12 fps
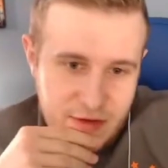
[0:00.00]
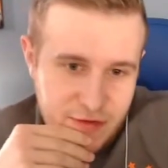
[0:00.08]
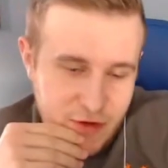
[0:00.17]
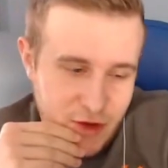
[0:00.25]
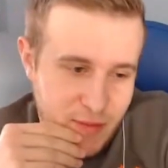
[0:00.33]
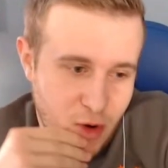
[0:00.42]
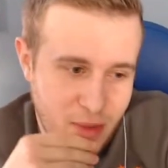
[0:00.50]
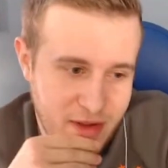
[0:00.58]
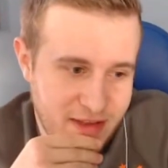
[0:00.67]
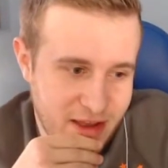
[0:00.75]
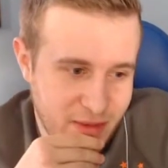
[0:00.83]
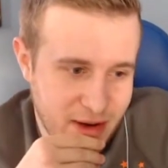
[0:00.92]
There's a few
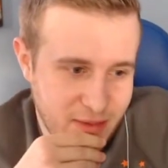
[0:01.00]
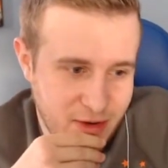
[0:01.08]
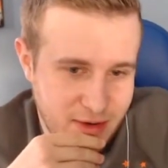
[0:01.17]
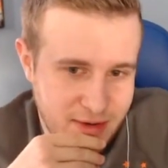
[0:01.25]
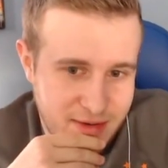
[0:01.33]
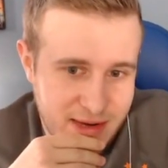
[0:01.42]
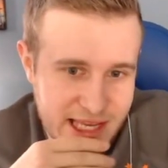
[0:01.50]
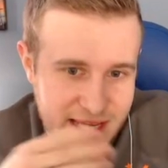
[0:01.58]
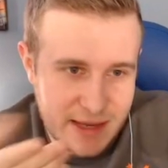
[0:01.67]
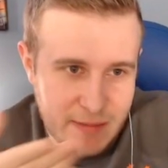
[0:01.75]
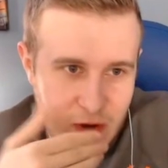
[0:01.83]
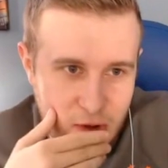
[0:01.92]
moments there where I'm
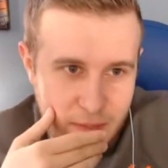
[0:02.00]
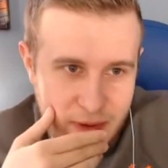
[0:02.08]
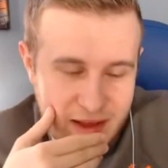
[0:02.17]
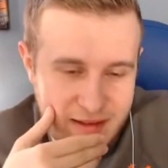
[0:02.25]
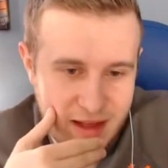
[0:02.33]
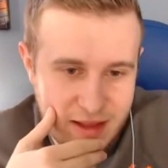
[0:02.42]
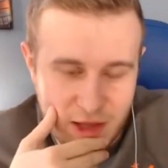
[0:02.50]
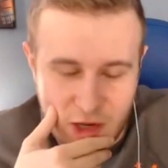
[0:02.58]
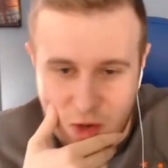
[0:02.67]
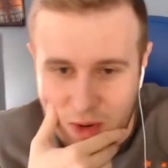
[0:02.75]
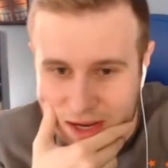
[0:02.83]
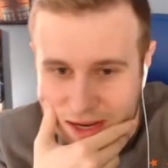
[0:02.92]
going, can we not press
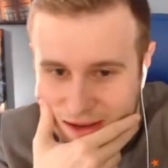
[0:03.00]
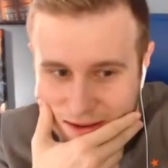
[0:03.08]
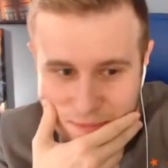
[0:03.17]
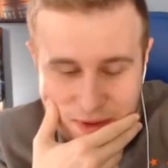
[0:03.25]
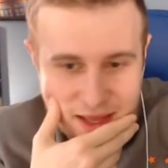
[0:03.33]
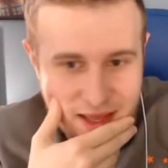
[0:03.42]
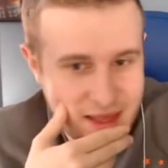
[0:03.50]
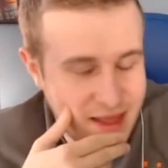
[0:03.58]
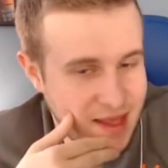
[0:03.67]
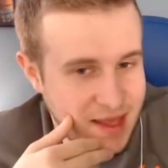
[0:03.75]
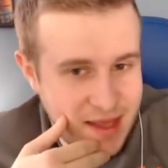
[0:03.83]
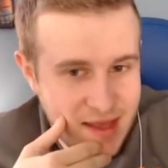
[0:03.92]
that down quicker?
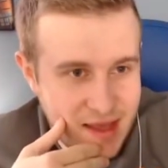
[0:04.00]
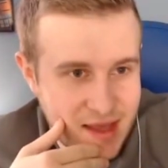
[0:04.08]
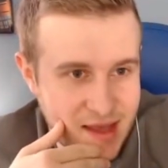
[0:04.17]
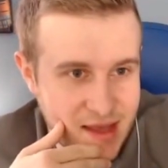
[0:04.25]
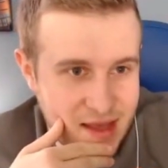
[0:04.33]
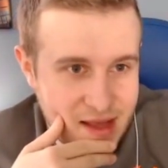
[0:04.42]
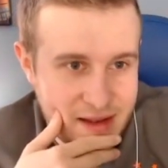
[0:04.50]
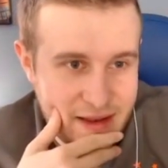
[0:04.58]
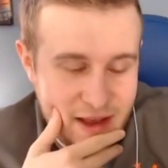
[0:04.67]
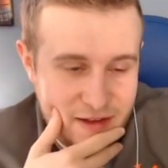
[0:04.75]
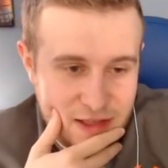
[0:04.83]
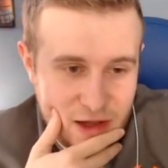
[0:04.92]
But
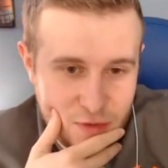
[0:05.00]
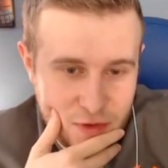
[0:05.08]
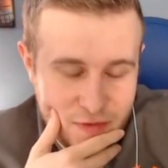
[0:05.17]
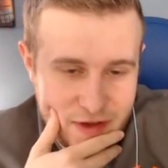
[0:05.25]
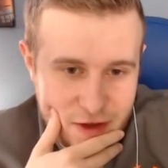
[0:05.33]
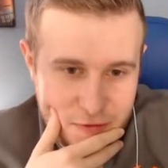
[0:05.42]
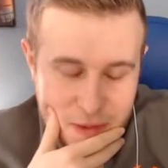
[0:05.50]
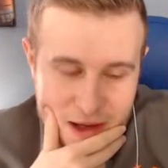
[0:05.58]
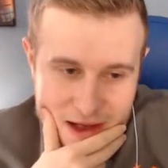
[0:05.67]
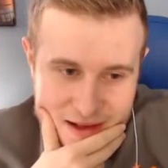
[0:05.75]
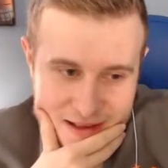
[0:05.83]
next little reverse